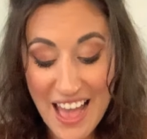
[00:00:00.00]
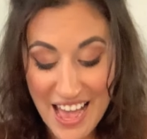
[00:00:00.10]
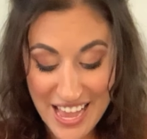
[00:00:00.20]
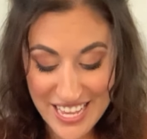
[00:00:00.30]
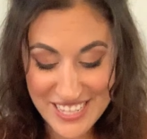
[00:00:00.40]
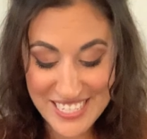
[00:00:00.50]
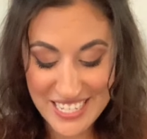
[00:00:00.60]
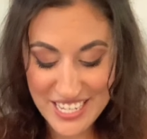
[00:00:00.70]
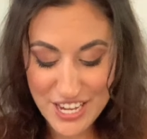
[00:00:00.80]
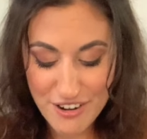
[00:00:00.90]
I
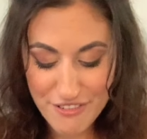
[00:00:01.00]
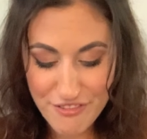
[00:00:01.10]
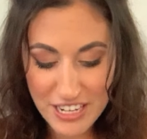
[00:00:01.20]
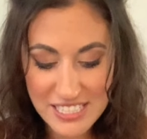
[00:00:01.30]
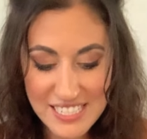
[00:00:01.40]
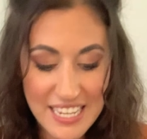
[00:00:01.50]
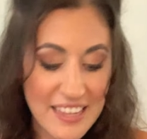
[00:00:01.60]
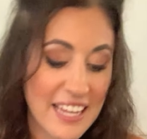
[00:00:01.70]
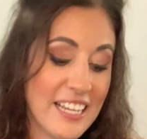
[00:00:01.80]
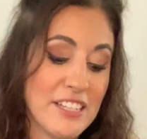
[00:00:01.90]
did hear a friend say
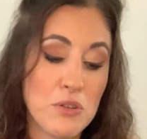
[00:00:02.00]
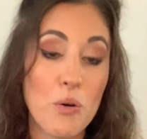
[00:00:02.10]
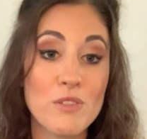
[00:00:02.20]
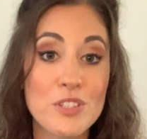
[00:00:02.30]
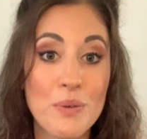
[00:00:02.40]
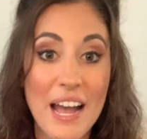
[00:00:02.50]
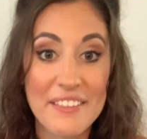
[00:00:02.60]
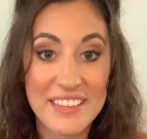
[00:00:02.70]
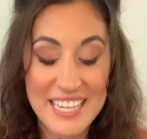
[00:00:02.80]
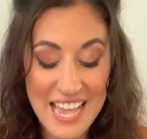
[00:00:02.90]
that it's also
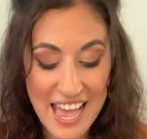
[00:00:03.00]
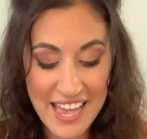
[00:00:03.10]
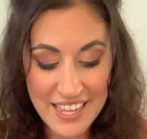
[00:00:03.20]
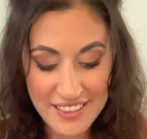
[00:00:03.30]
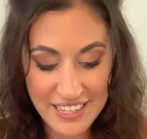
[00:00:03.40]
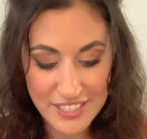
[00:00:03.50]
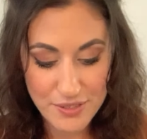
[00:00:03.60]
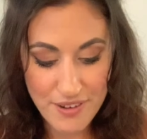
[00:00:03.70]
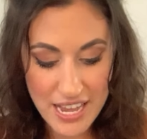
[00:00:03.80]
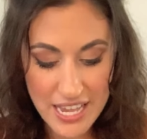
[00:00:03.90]
at the end,
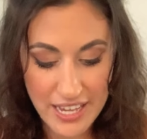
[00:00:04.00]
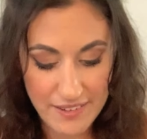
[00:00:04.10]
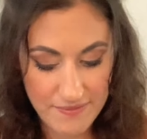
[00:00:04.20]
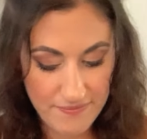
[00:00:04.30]
that's right.